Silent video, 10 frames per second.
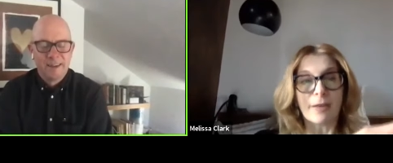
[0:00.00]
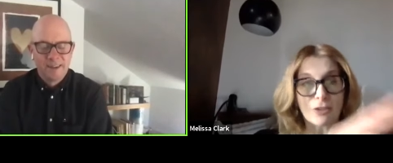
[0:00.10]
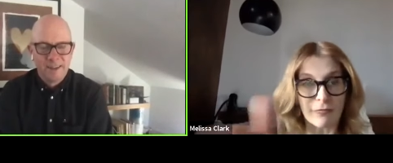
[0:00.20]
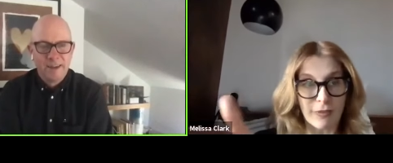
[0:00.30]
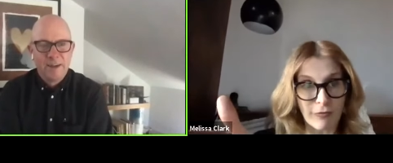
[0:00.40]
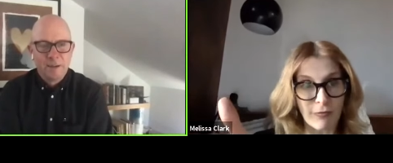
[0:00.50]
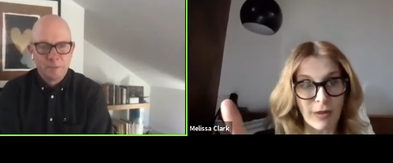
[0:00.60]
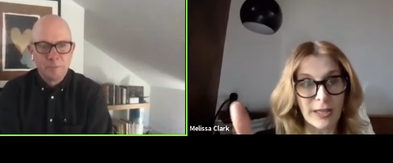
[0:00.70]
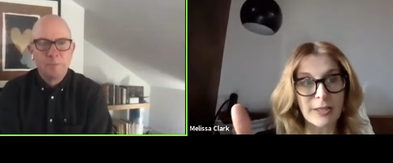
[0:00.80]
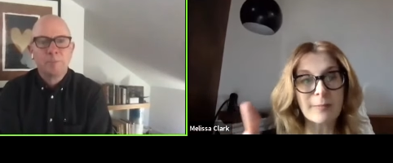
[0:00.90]
Speaker 1: of different
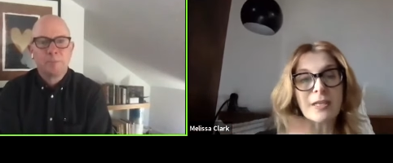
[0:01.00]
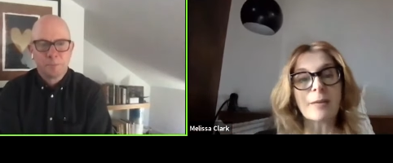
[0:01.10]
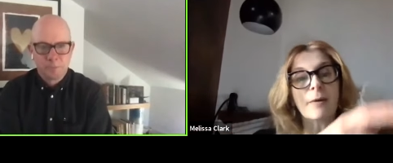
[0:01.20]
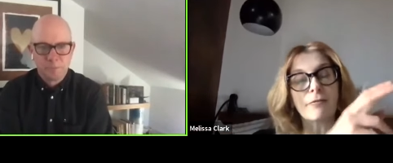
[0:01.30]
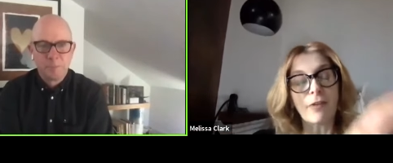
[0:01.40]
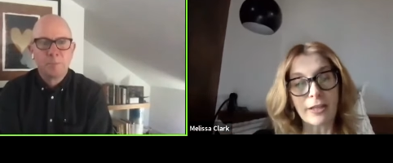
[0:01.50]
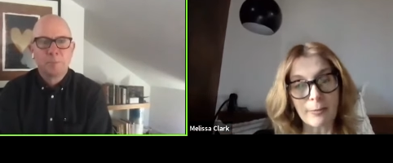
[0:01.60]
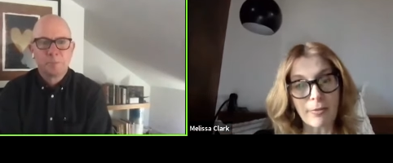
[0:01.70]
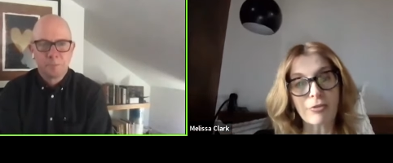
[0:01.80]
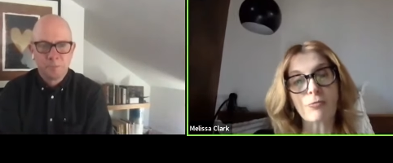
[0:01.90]
volumes, and I'm on volume
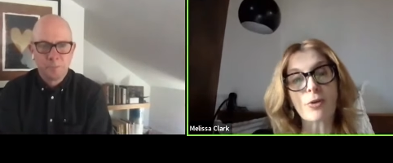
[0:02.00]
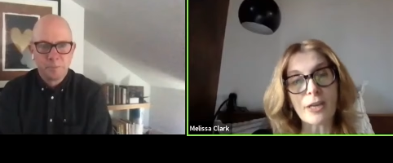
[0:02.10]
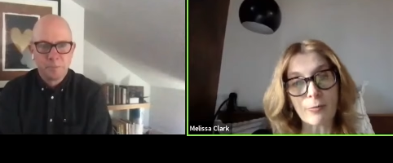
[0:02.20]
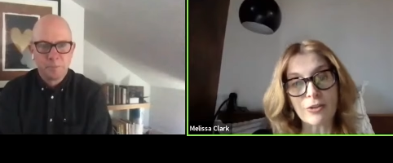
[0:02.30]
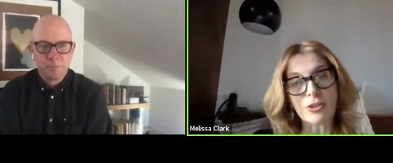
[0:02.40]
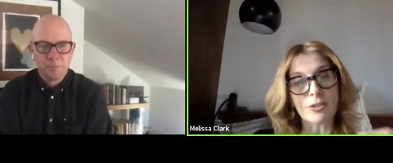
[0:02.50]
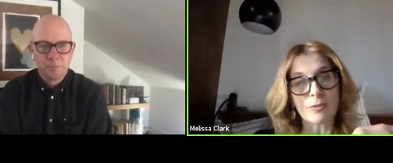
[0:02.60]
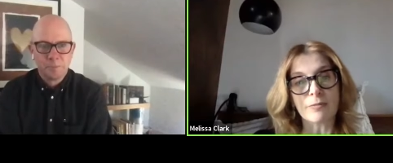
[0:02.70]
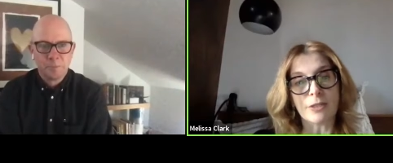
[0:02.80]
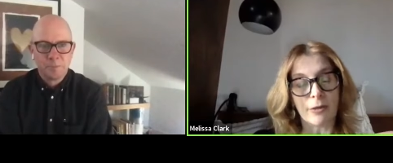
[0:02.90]
three, which
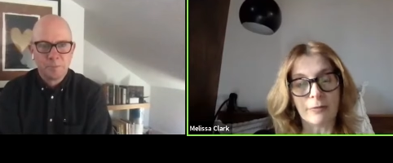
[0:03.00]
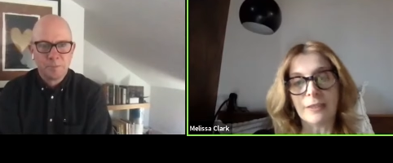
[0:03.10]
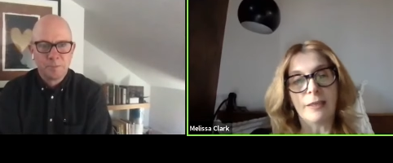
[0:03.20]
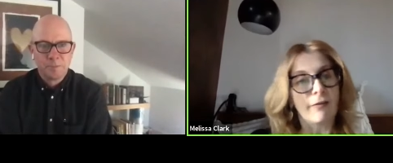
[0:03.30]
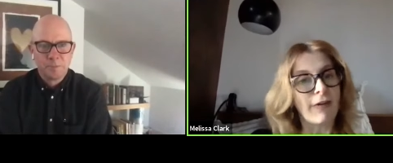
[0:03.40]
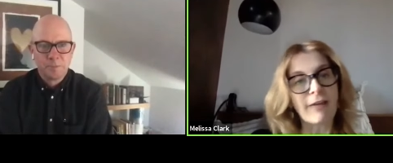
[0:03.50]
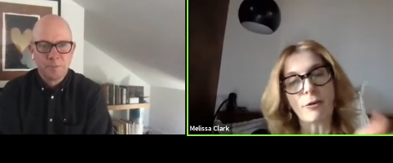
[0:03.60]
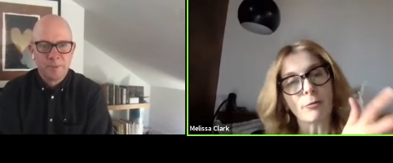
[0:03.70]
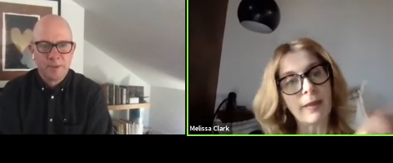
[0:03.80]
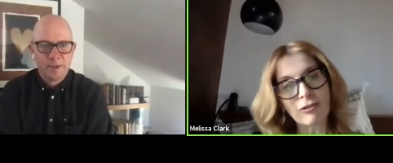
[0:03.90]
is you know
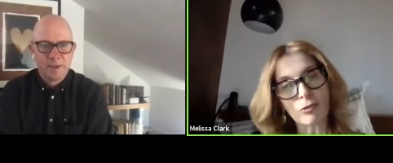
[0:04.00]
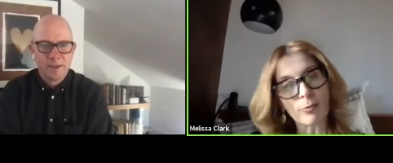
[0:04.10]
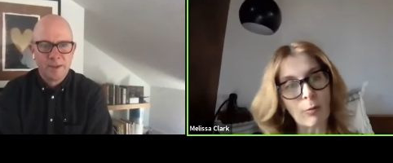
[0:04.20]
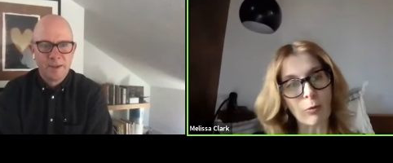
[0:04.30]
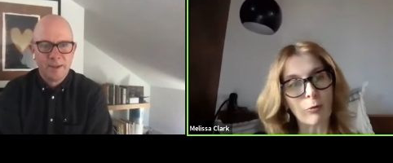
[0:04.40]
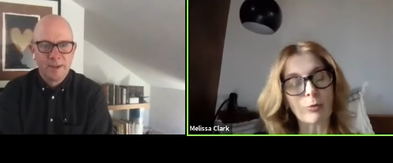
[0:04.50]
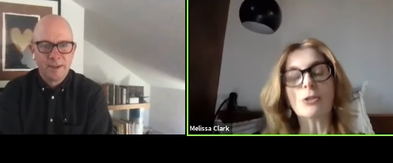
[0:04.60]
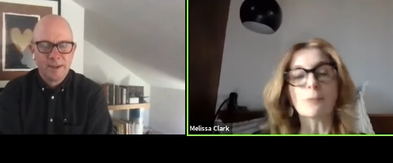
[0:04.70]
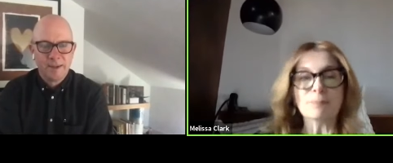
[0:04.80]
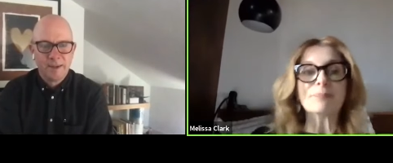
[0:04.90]
500 pages about World War
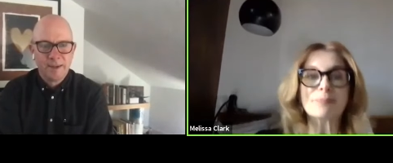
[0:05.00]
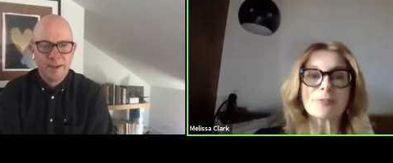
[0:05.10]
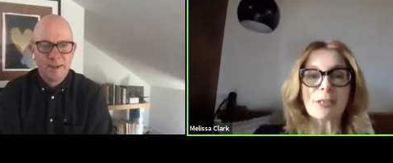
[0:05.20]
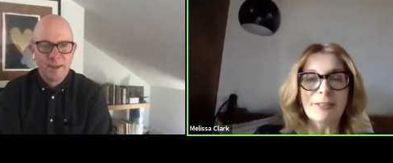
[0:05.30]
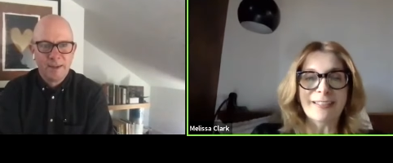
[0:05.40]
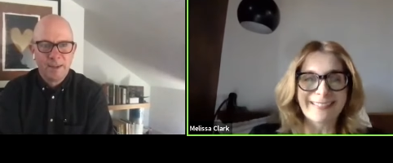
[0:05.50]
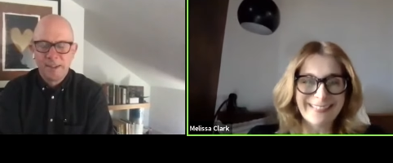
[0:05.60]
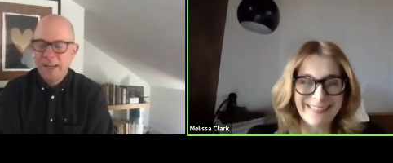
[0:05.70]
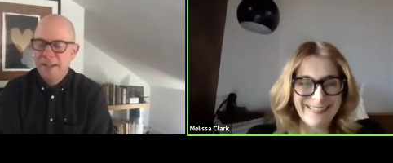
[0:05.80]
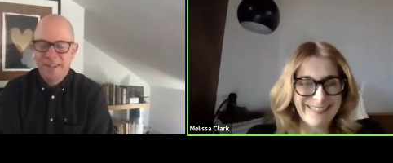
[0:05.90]
II. So
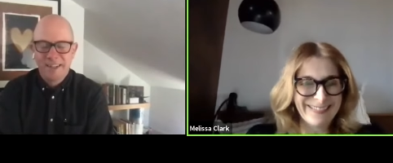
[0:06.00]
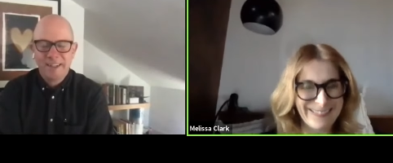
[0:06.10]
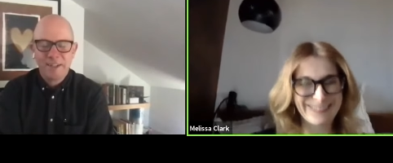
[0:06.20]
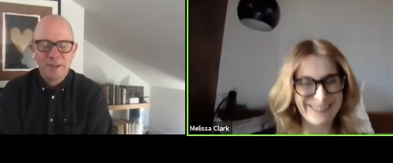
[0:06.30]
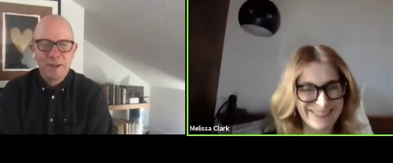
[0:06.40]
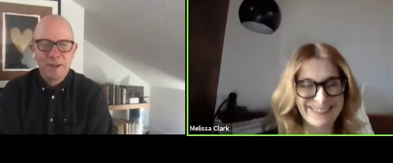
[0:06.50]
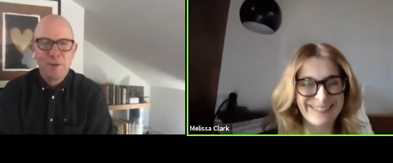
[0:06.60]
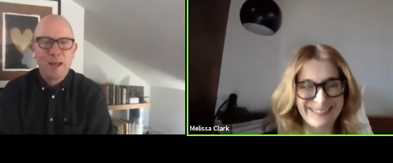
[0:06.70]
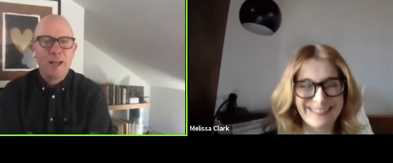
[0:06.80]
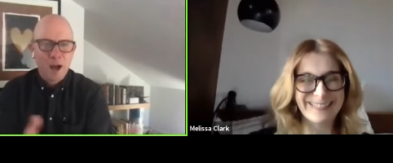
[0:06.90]
Speaker 2: yeah.
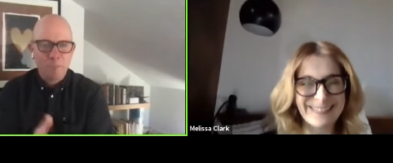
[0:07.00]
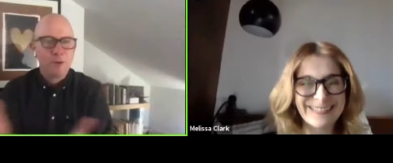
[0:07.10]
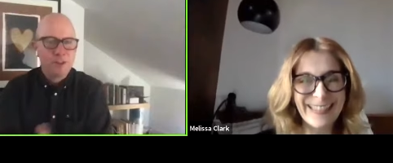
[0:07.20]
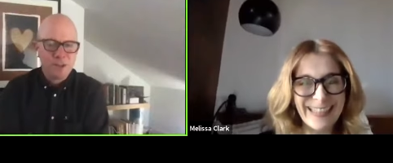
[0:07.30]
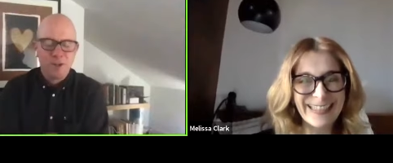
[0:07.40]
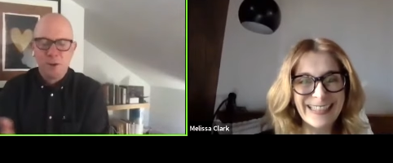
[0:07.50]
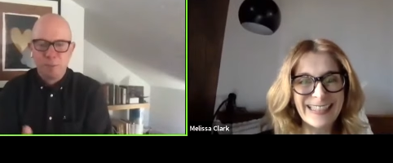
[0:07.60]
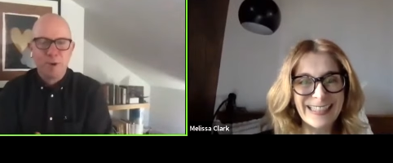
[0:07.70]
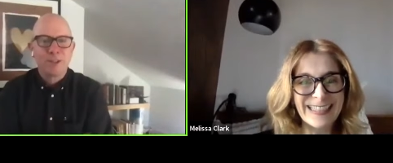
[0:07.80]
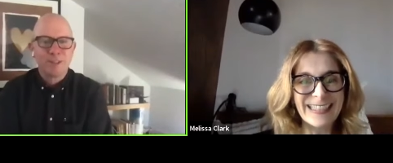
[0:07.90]
You like operas in
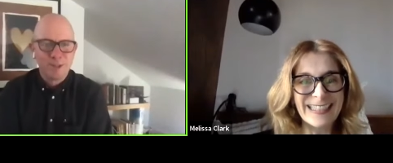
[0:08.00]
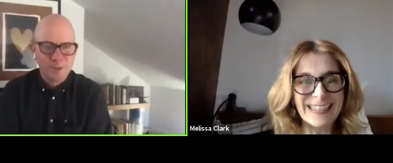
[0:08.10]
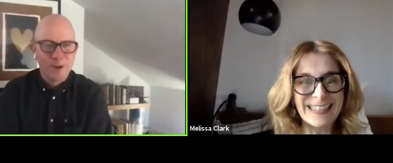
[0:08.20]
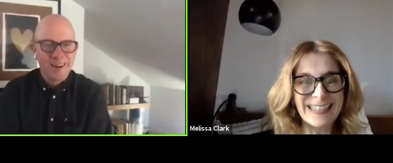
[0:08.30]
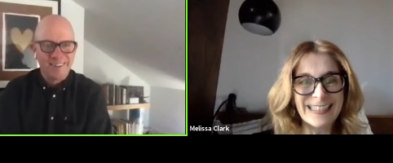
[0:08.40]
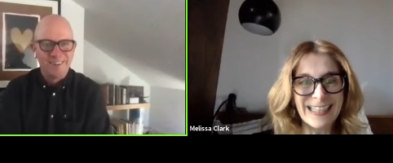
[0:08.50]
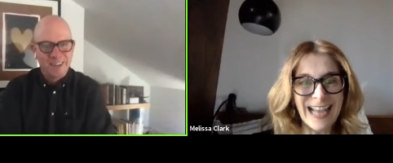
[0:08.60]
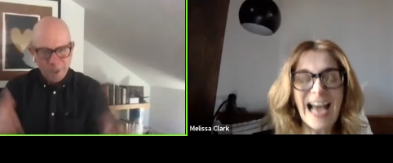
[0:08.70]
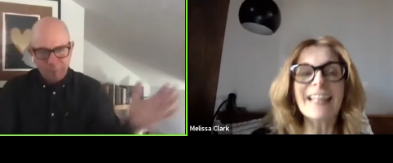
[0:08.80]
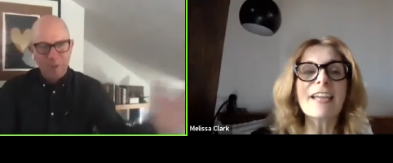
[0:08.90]
your books as well.
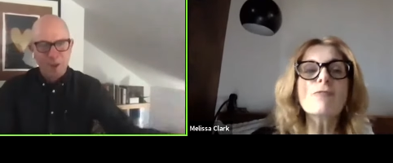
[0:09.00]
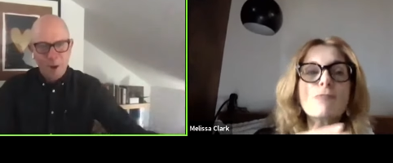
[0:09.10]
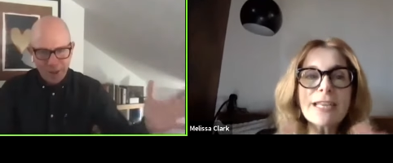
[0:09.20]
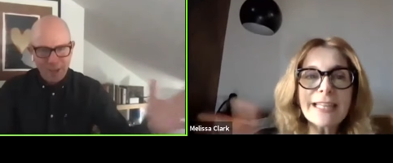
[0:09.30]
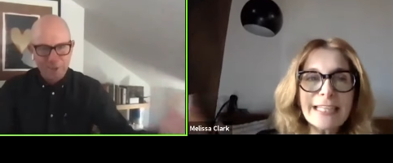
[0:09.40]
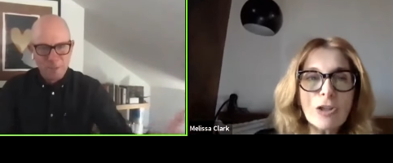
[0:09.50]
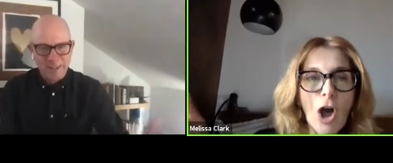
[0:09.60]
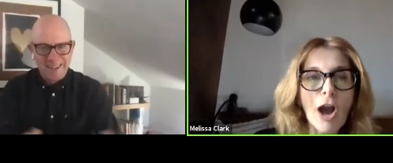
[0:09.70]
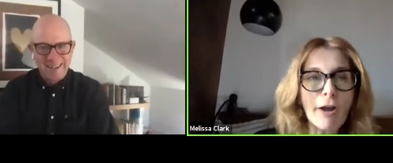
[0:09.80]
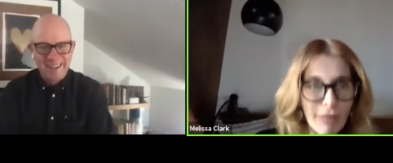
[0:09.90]
You like I like long really
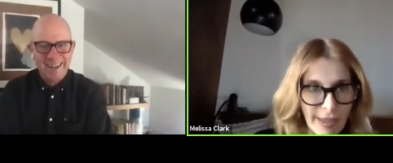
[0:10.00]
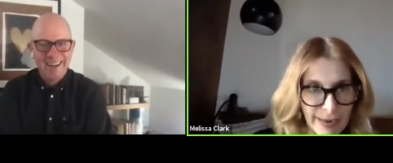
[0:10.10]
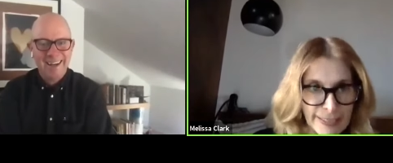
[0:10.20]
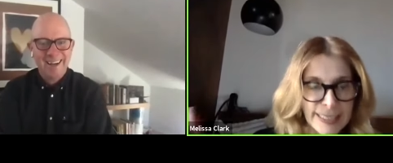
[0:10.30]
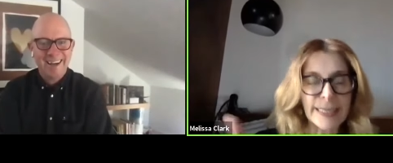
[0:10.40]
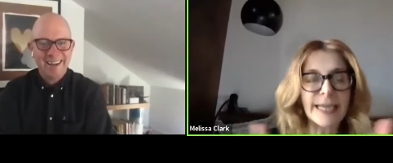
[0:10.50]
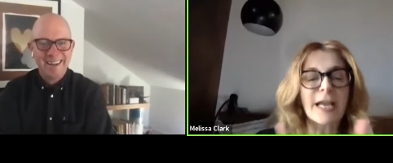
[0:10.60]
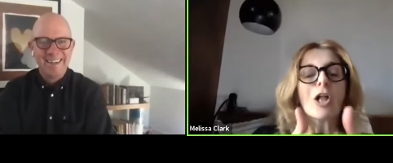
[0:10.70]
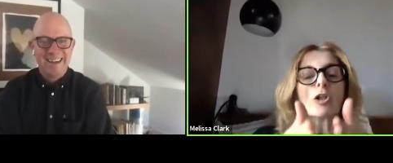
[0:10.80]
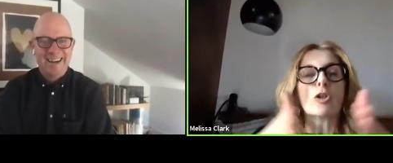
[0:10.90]
long
Speaker 1: things. I
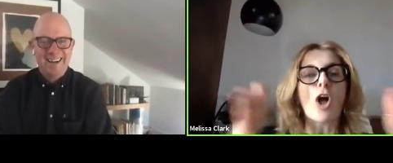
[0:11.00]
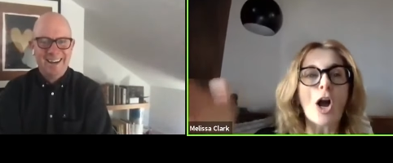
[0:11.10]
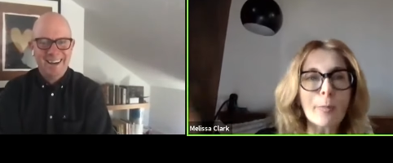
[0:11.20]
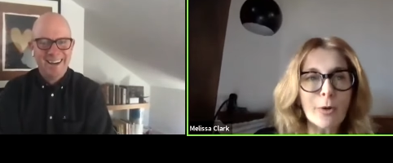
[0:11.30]
like yeah. long